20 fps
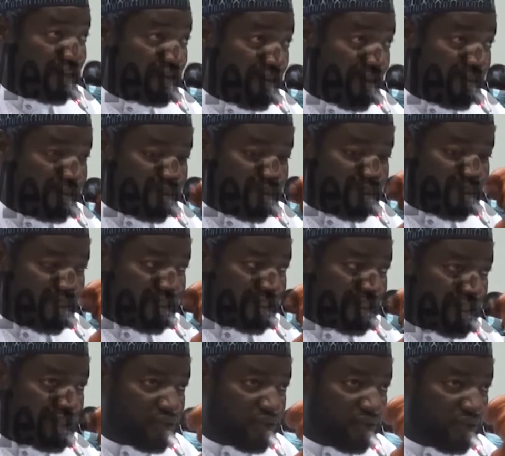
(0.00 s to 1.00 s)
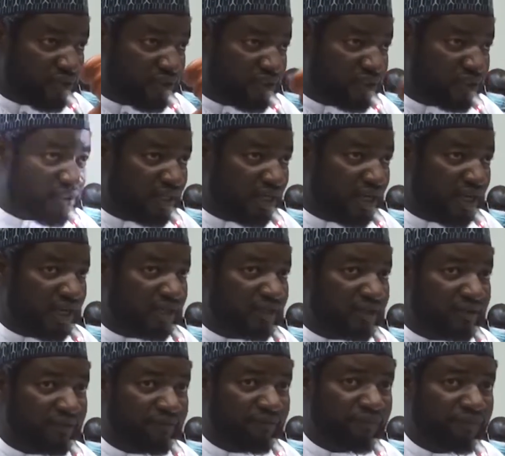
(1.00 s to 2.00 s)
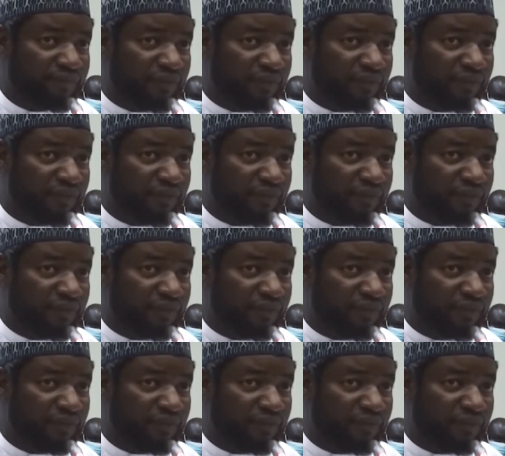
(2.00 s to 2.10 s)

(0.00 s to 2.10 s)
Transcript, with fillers: and your presentation in this regard.